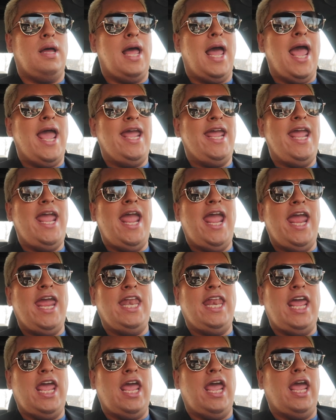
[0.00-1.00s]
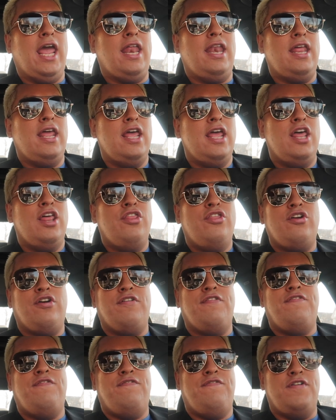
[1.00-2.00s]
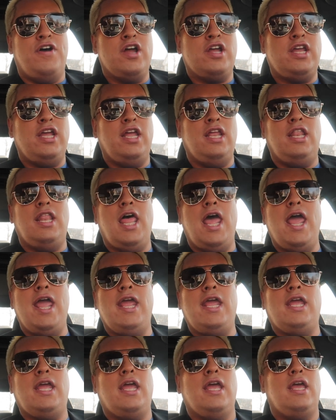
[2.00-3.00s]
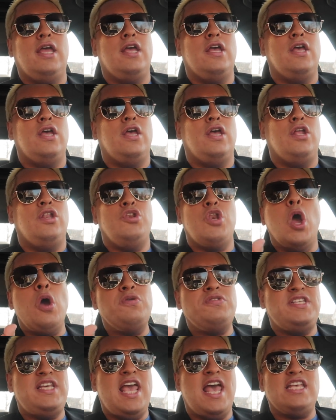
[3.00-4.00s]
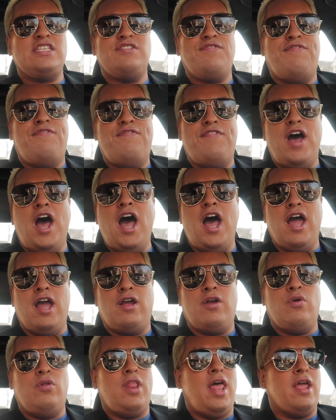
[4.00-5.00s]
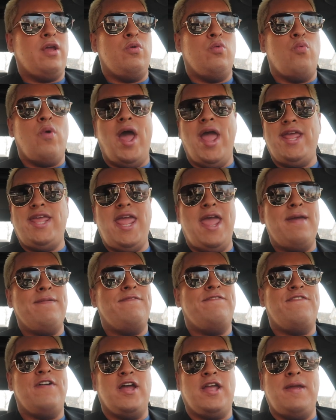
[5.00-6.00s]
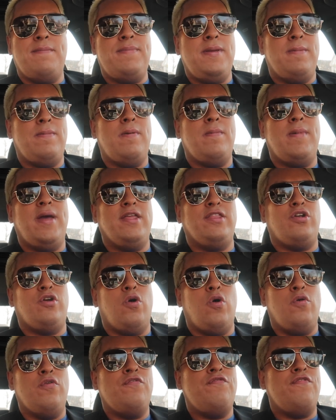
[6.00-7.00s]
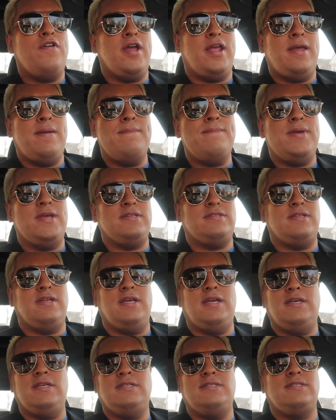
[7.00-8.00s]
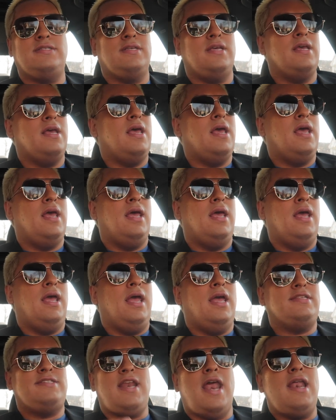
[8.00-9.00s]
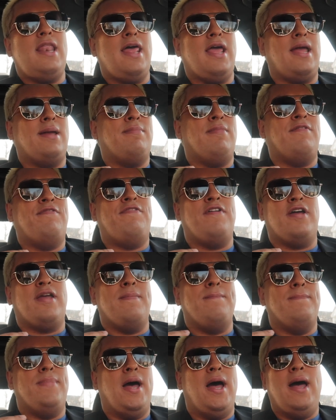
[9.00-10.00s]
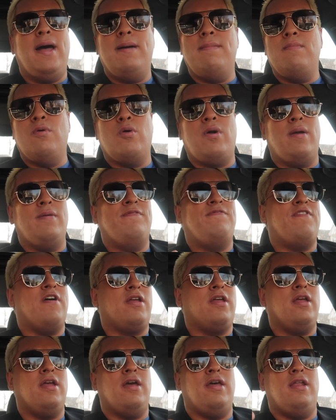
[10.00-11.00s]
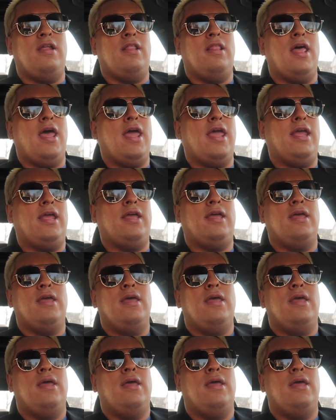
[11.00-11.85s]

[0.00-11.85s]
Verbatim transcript: I hate it. They're fucking like nosy as fuck. Like, why can't fucking people mind their own fucking business? It's not like I'm a fucking bum or I'm fucking gonna like